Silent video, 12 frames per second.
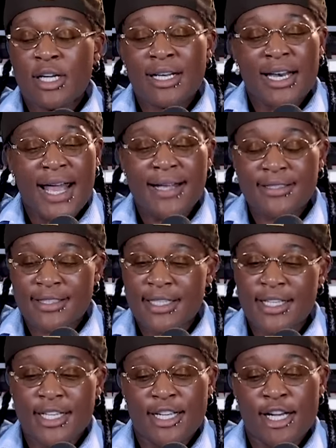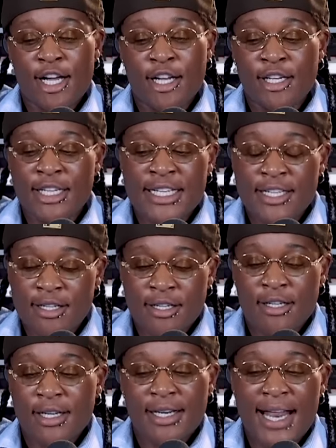classic
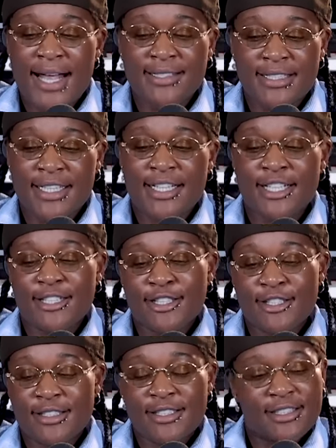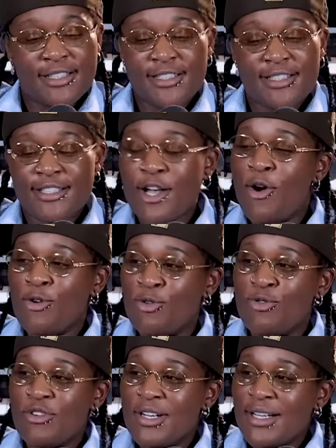Aaliyah, classic
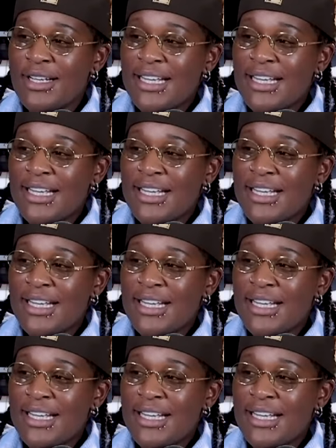Total.